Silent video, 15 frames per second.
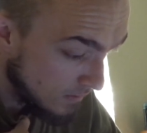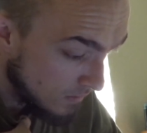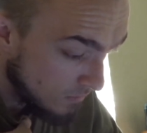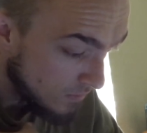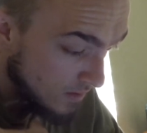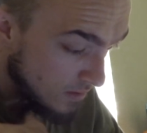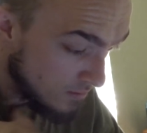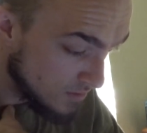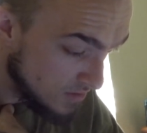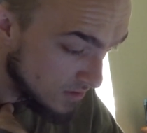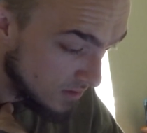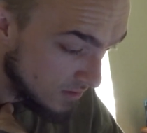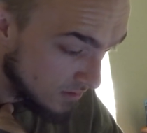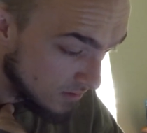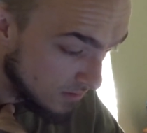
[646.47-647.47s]
When I was
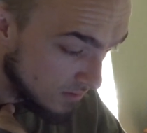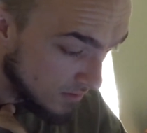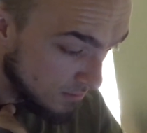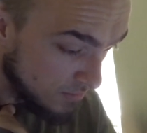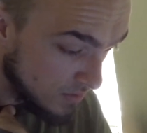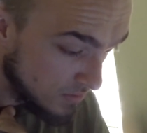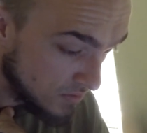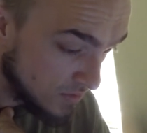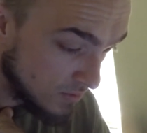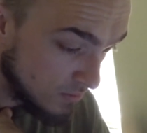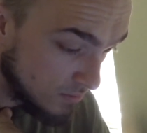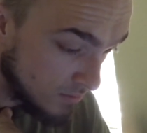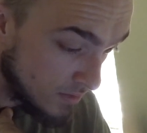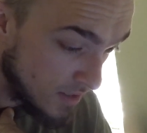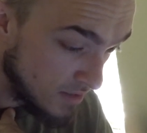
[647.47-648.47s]
younger in middle
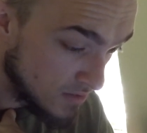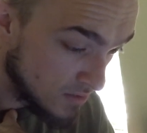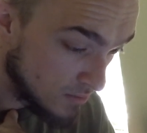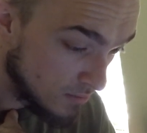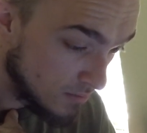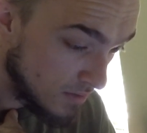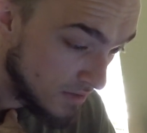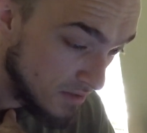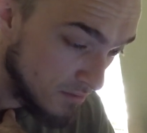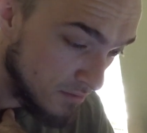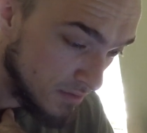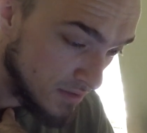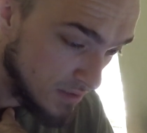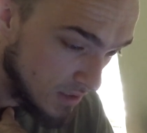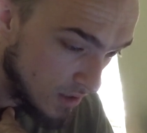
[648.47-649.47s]
school and high school, I didn't
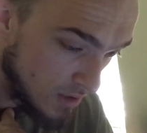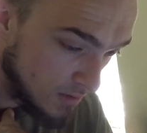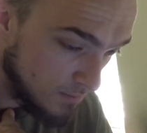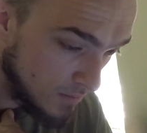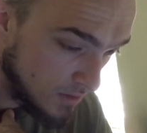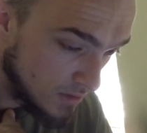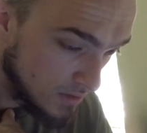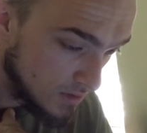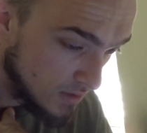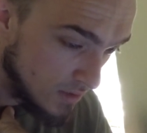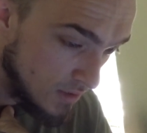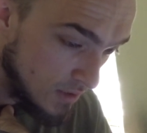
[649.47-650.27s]
really talk much,